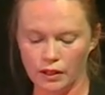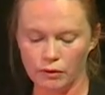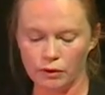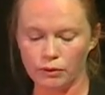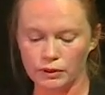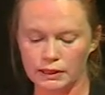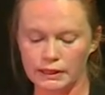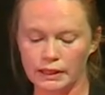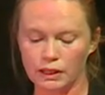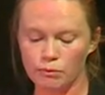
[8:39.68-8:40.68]
We want to
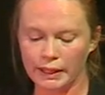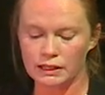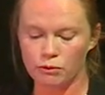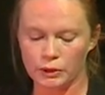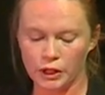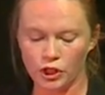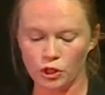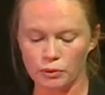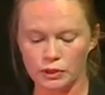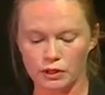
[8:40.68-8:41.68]
see competitive
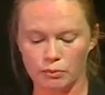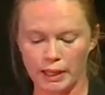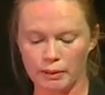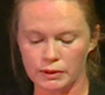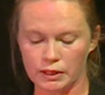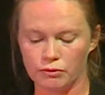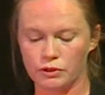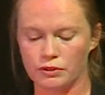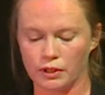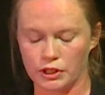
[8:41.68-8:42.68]
procurement of the payments
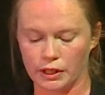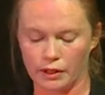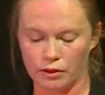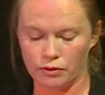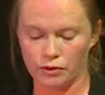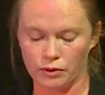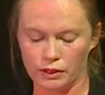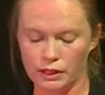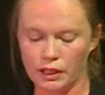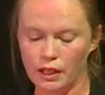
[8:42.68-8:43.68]
infrastructure going forward.